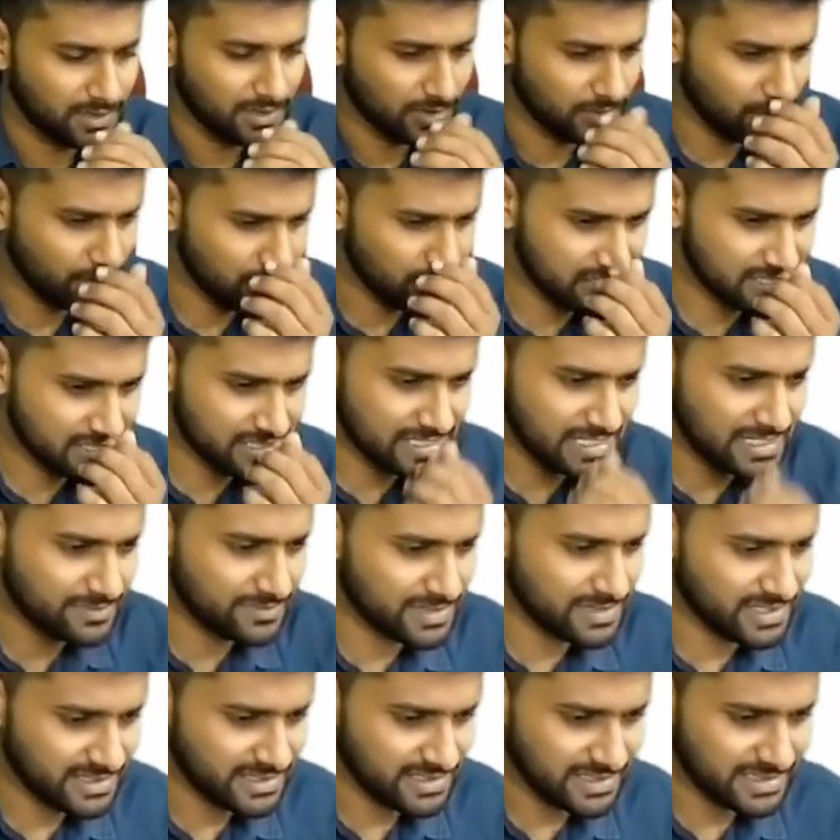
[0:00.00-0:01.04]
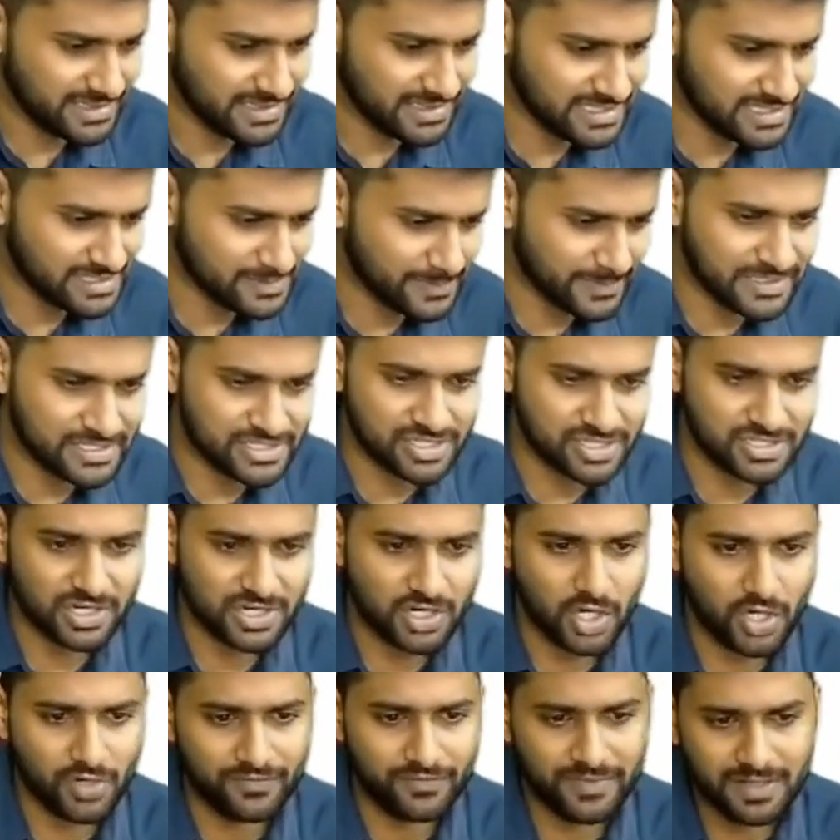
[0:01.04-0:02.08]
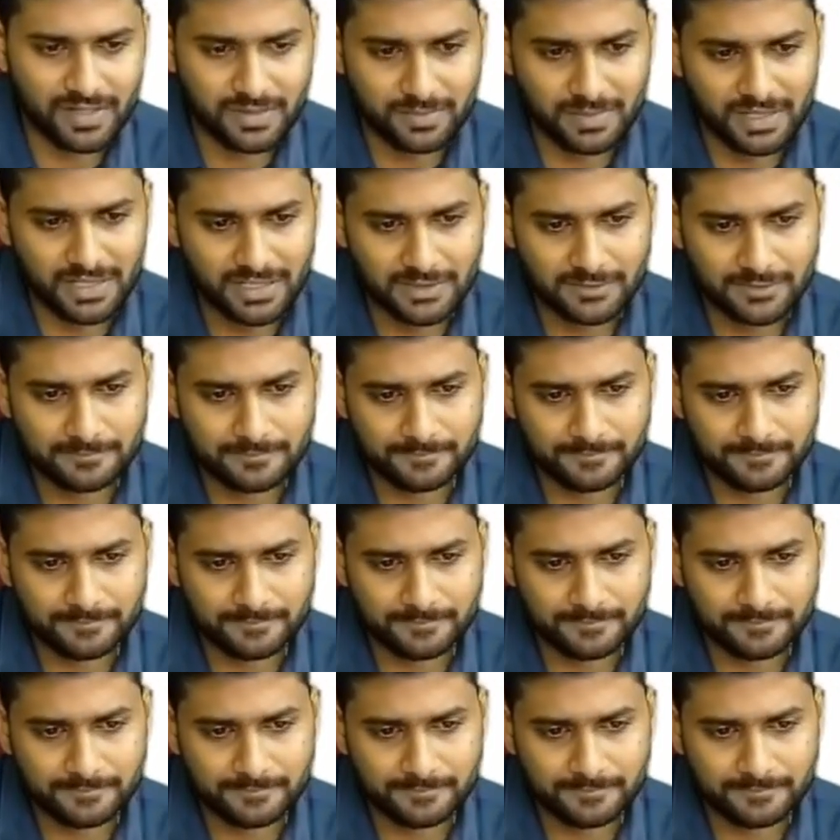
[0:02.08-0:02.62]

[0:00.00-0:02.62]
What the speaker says: You just tell me in this picture, non-verbal.